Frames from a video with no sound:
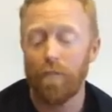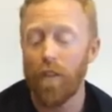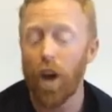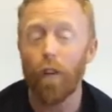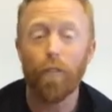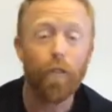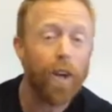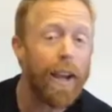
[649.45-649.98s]

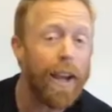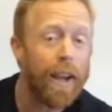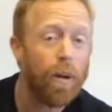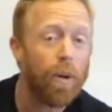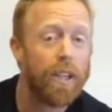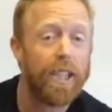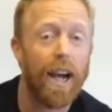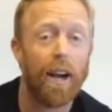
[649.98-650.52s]
Feel free
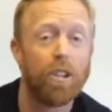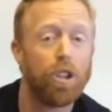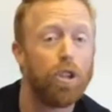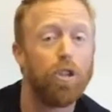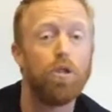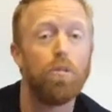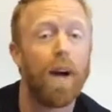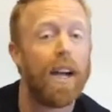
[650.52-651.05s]
to reach out
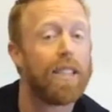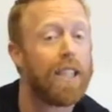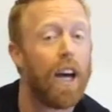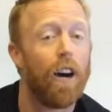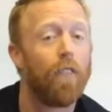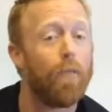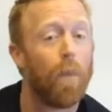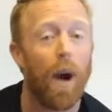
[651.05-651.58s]
to
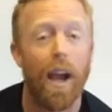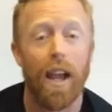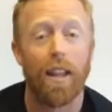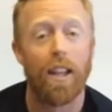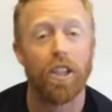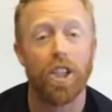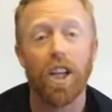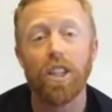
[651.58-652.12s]
myself,
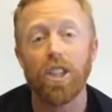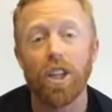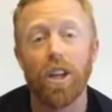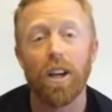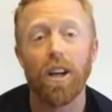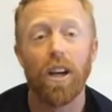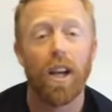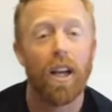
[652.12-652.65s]
Bryan the
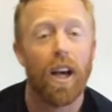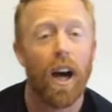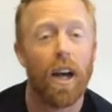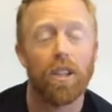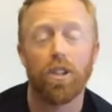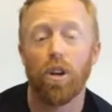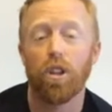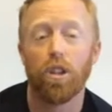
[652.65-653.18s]
Ginger,
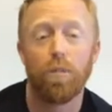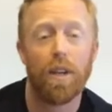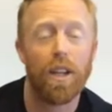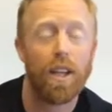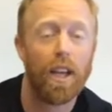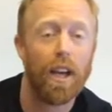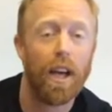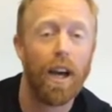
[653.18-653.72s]
on social
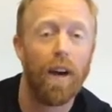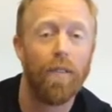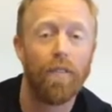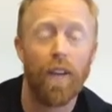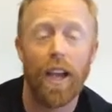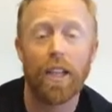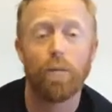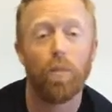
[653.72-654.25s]

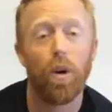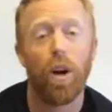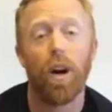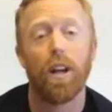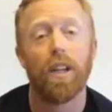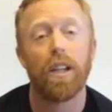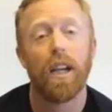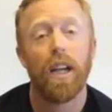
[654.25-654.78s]
media,
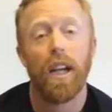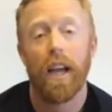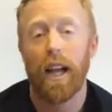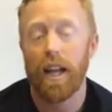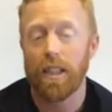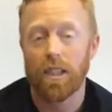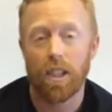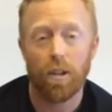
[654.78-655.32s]
Facebook,
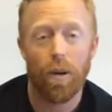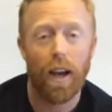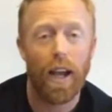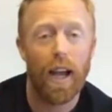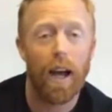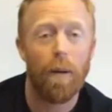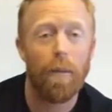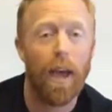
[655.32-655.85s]

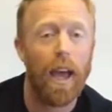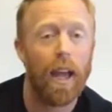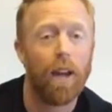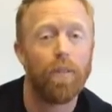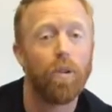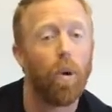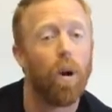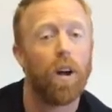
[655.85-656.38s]
Instagram,
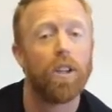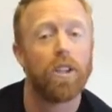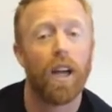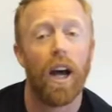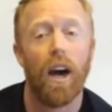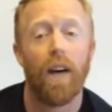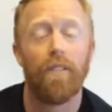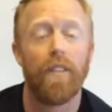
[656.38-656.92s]
and of
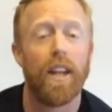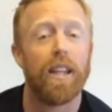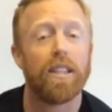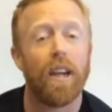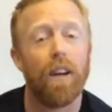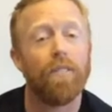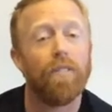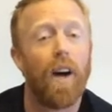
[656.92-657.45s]
course,
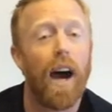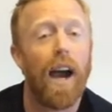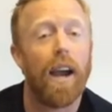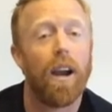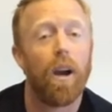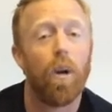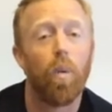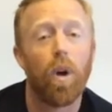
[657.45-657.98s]
Fitness on
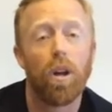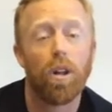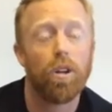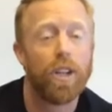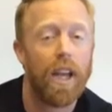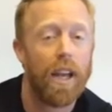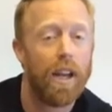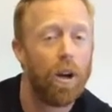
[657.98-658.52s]
Fire. We're
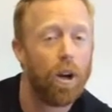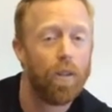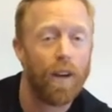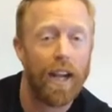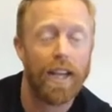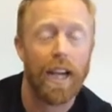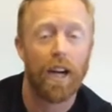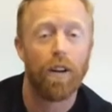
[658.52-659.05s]
located in
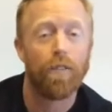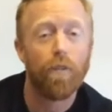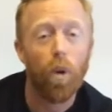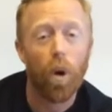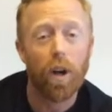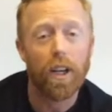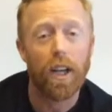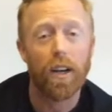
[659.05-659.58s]
Irvine,
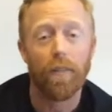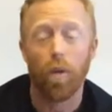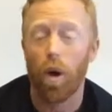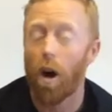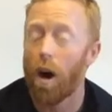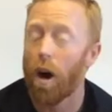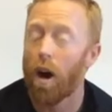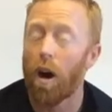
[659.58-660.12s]
California for
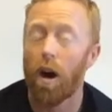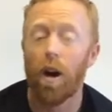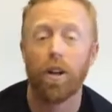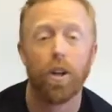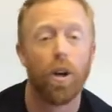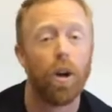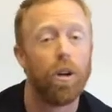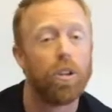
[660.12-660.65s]

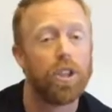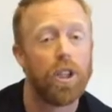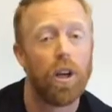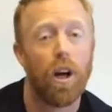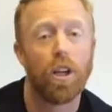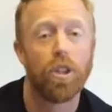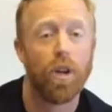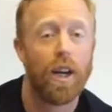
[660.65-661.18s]
all your
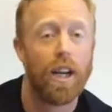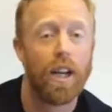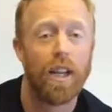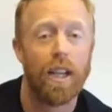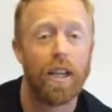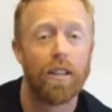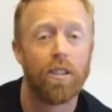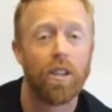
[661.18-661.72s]
OCR training
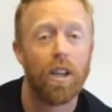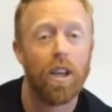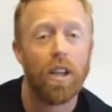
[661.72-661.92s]
needs.